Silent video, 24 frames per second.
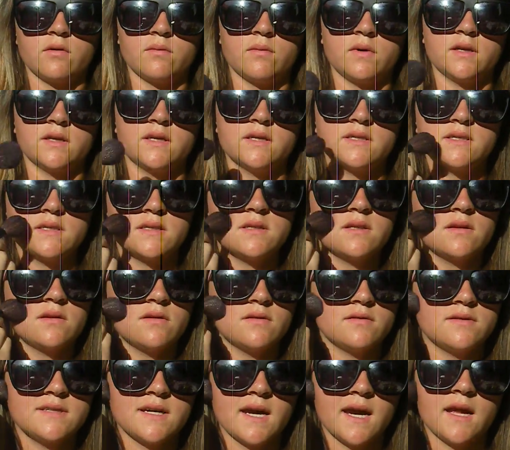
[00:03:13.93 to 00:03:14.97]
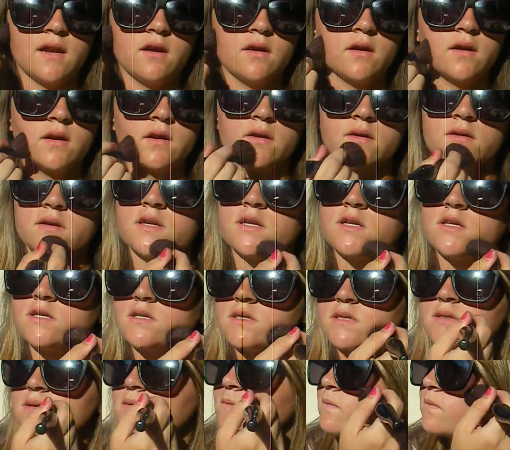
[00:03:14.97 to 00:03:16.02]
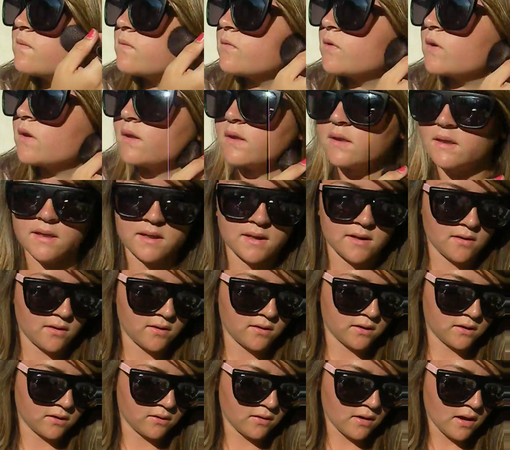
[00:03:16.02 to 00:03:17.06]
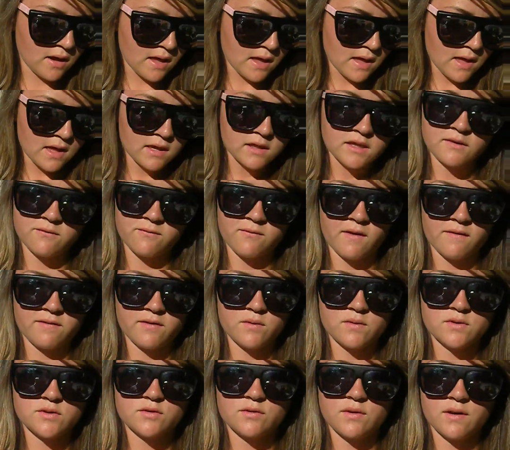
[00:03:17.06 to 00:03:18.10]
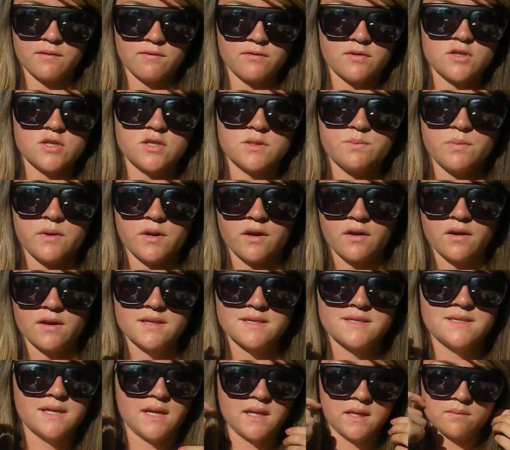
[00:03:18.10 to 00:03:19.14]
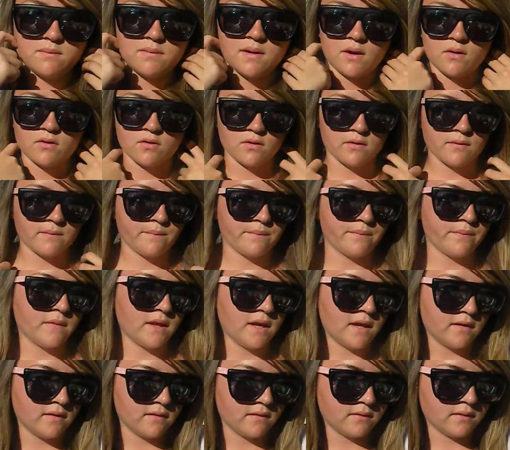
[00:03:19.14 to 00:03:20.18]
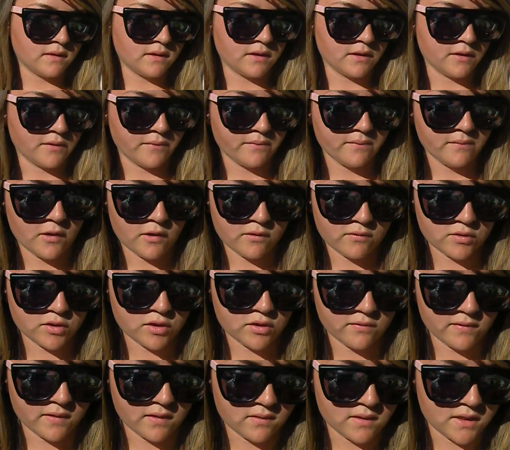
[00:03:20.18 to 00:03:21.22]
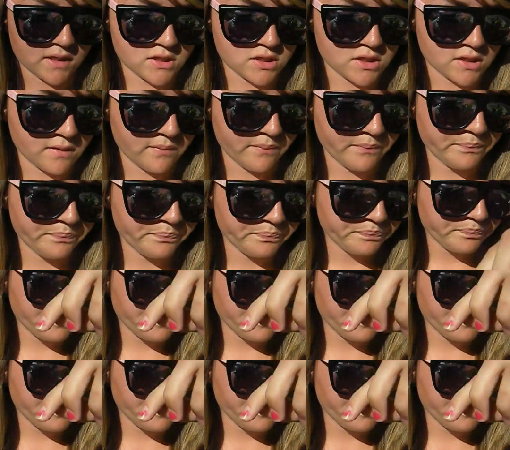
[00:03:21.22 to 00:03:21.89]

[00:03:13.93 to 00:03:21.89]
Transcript: smaller one because it's a little tighter and it can just really get it on there. The fluffy one's great for just putting on a setting powder you know, over your foundation.